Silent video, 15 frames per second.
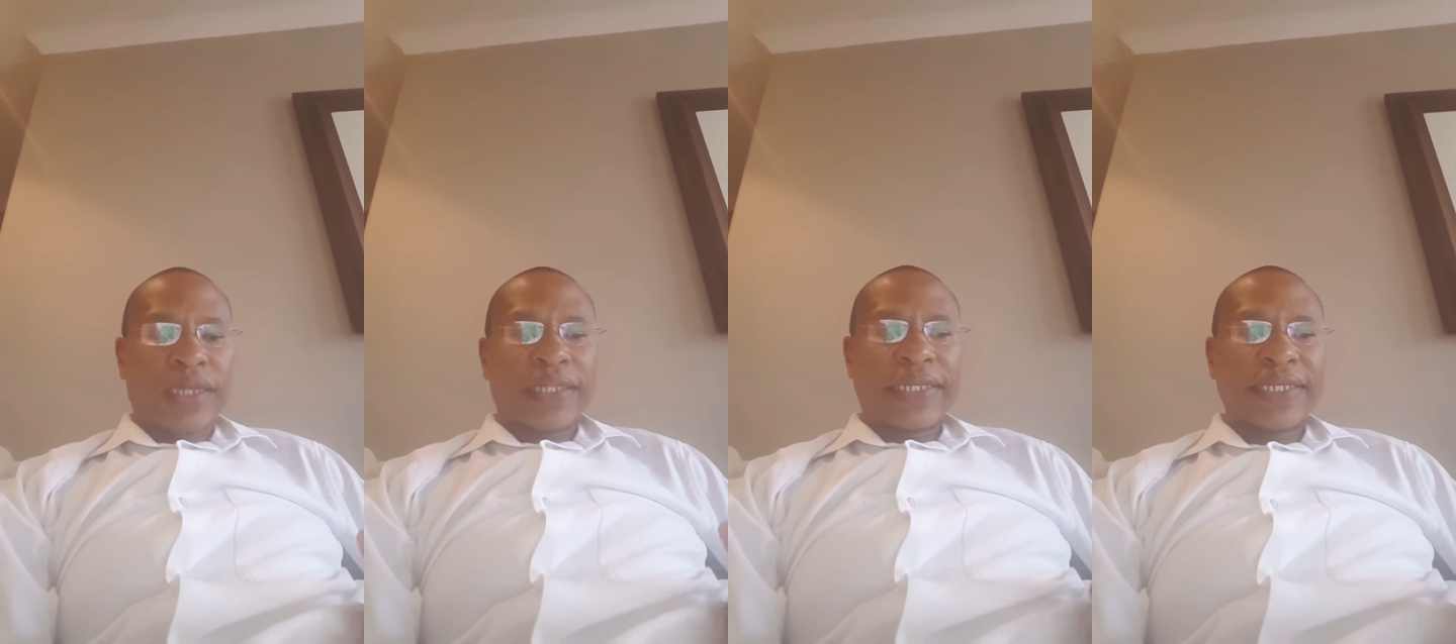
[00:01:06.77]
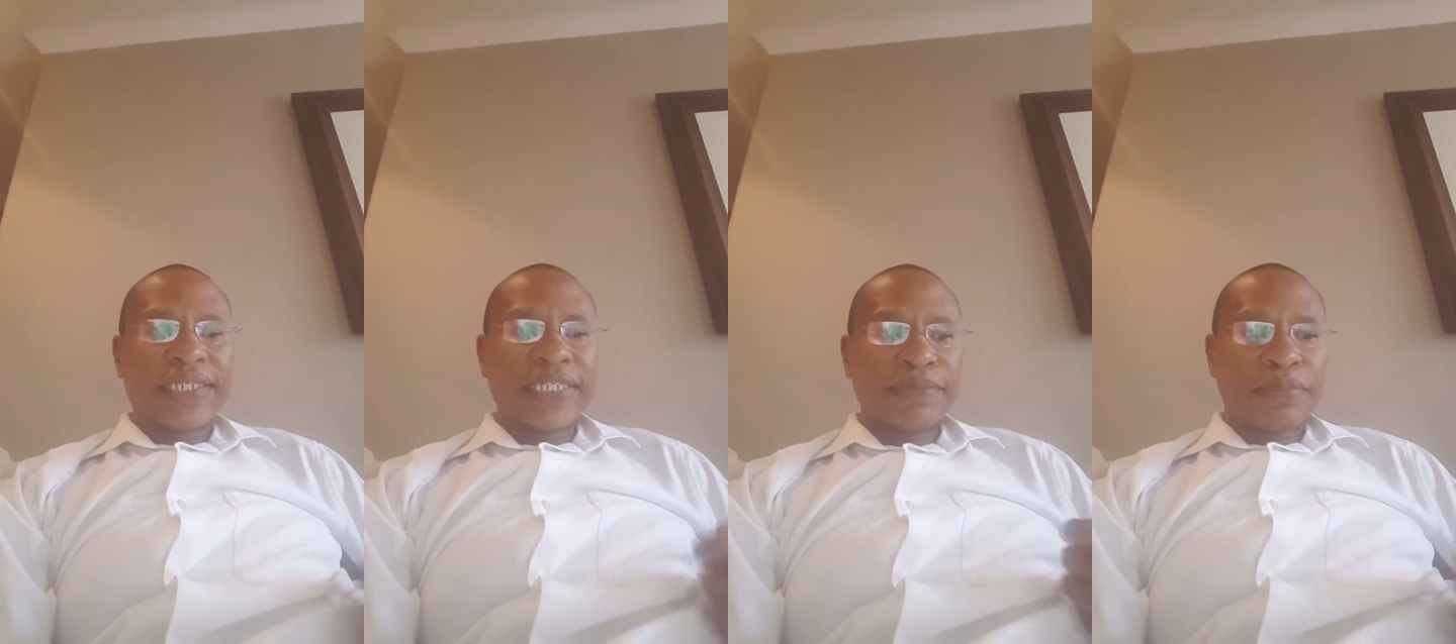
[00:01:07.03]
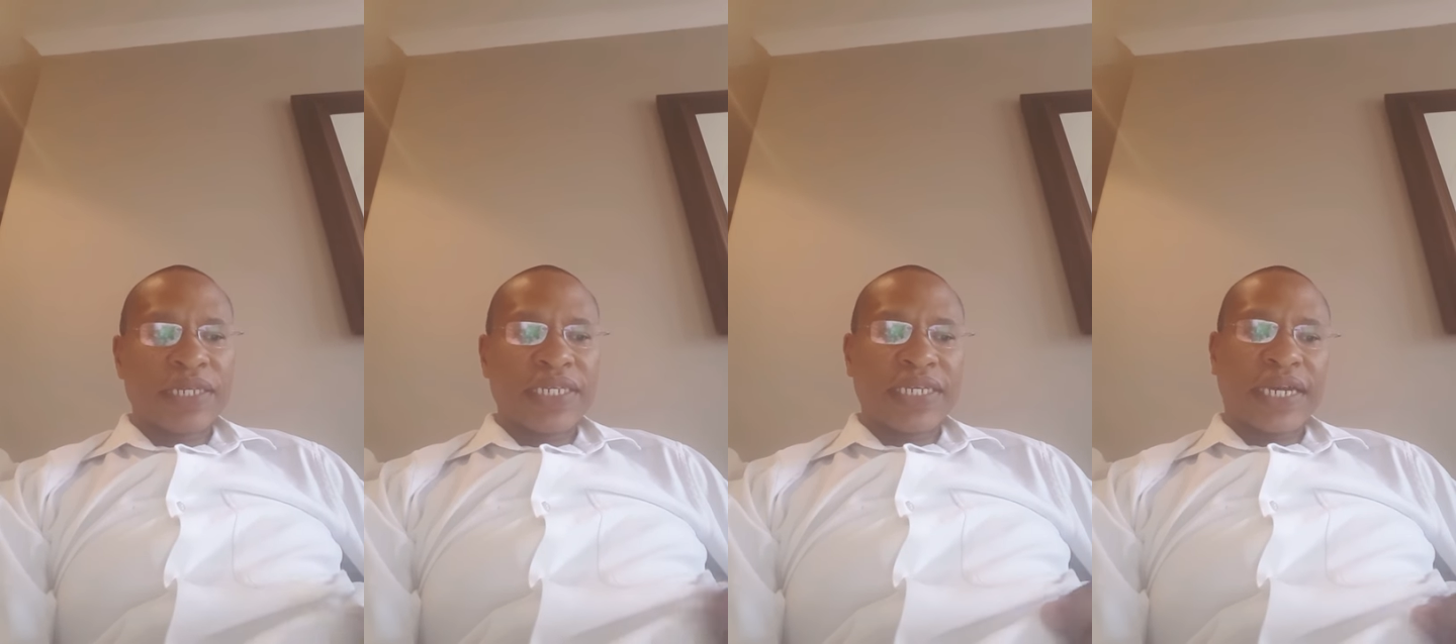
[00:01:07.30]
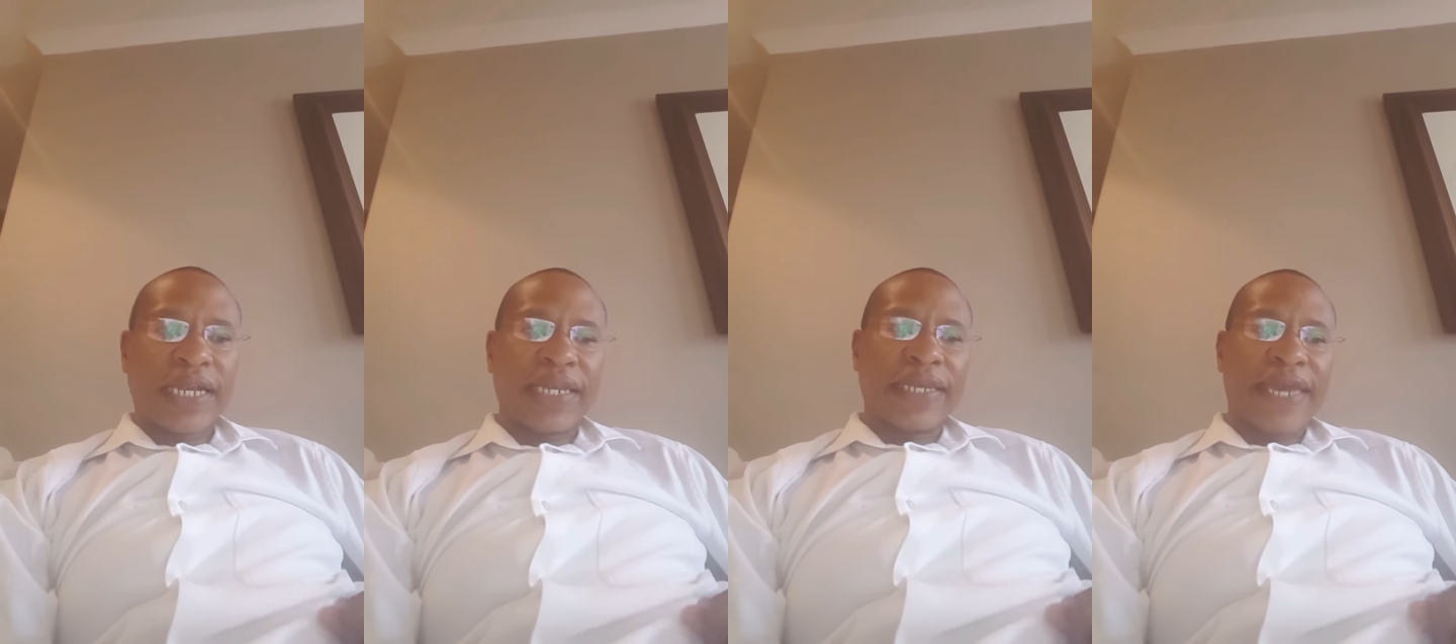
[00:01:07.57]
this is
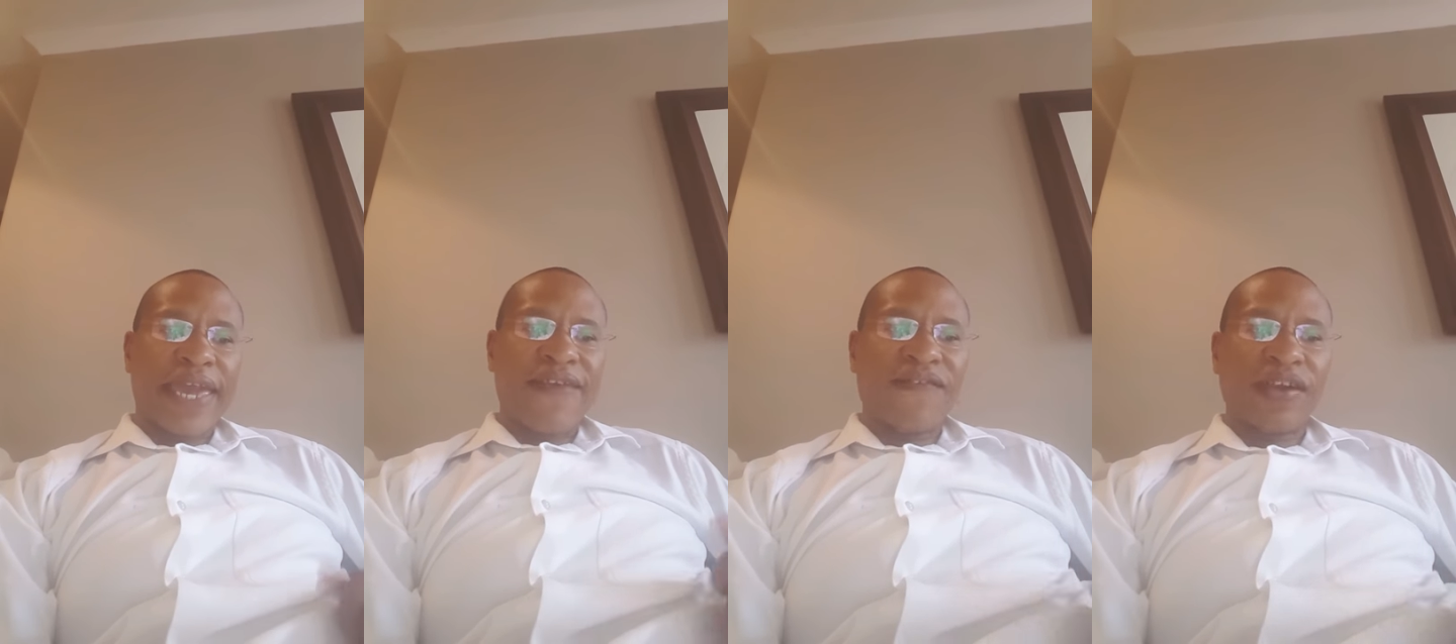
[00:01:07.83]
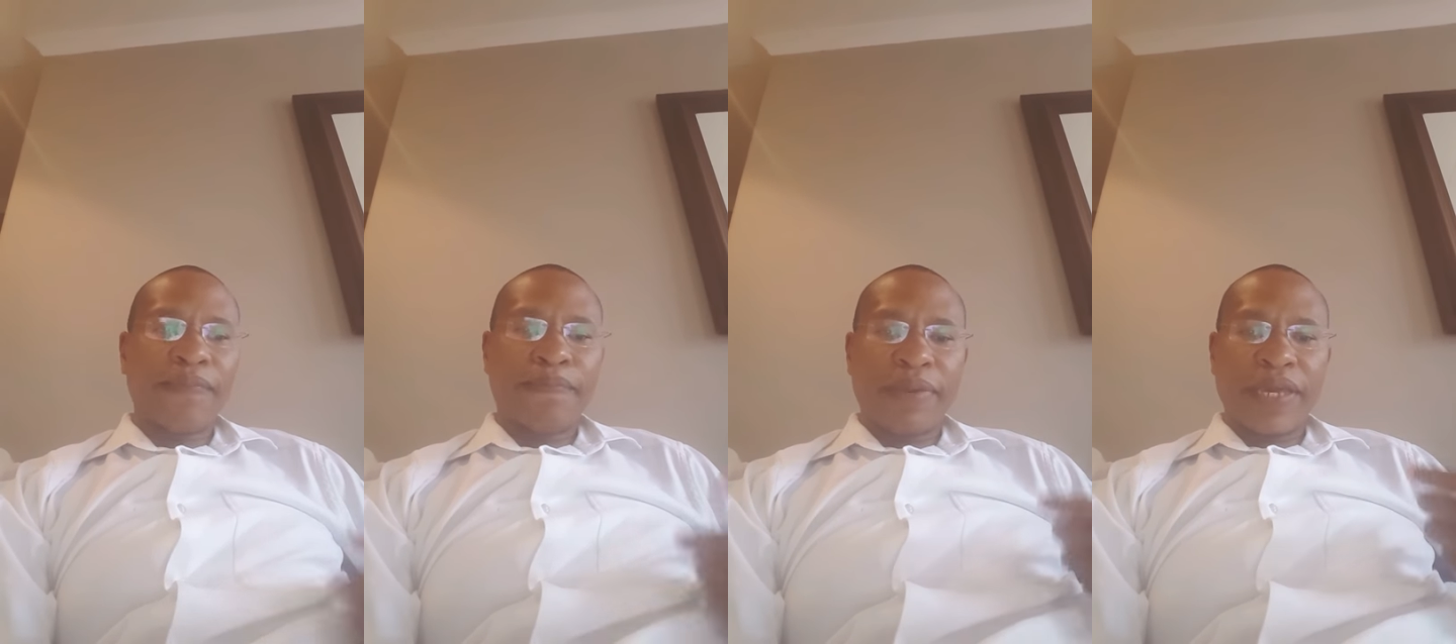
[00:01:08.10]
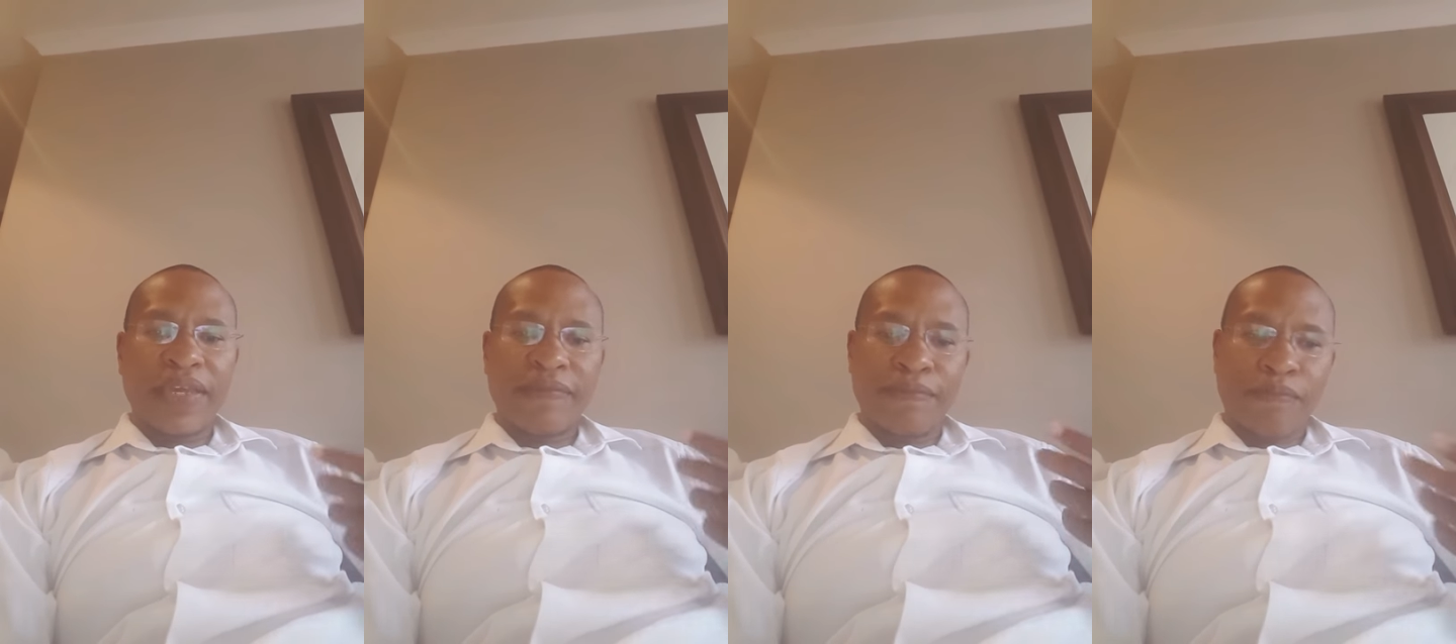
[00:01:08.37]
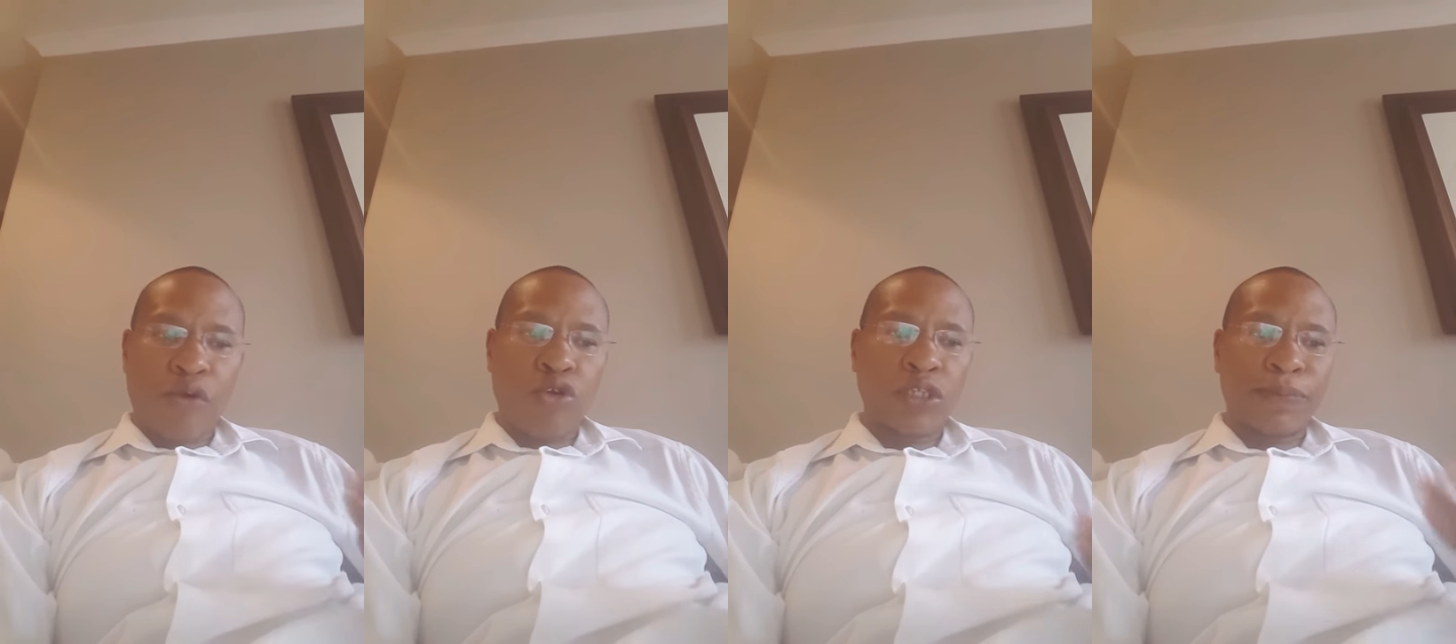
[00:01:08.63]
basically
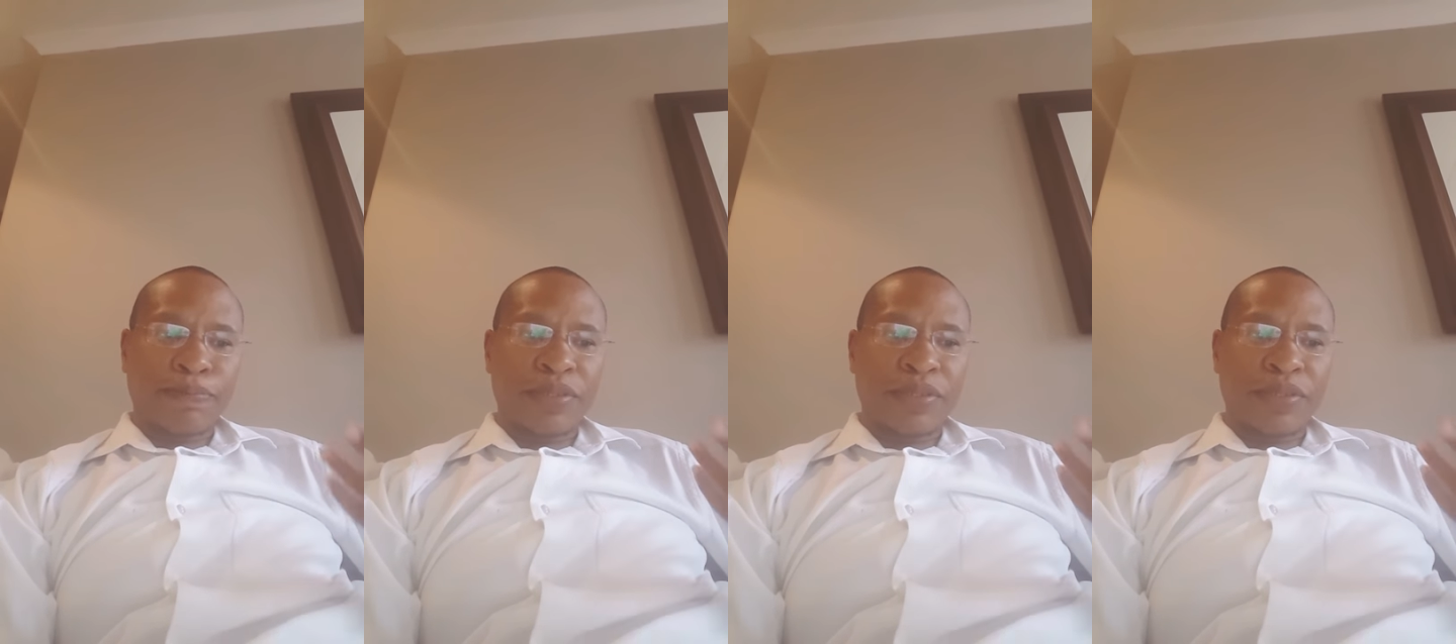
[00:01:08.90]
most